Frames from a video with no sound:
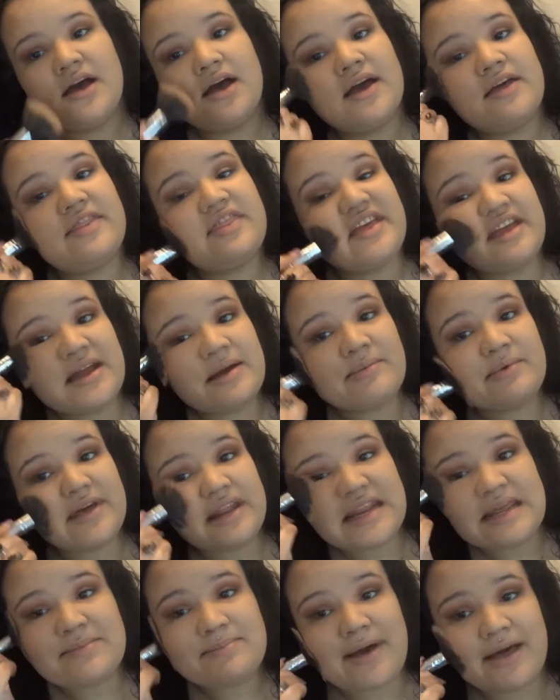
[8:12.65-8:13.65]
I think I'm
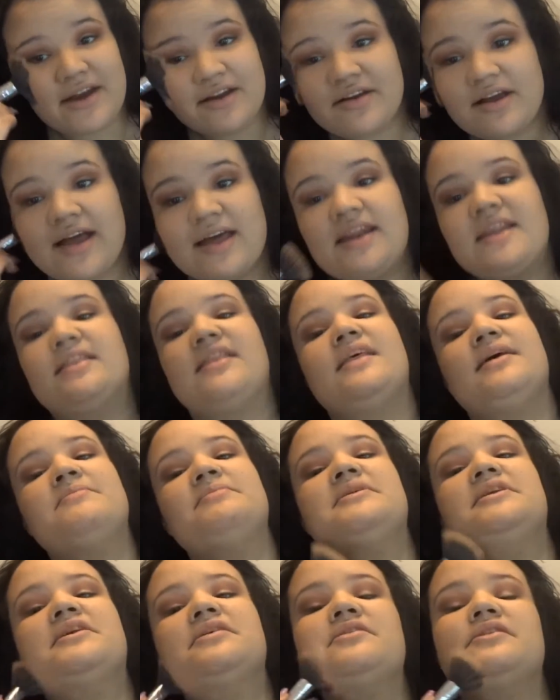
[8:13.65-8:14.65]
getting better at it. Let
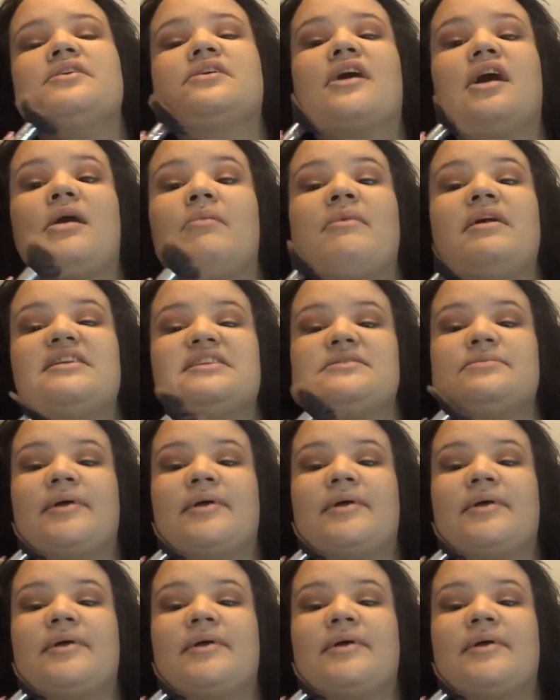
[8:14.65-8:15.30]
me know in the comments.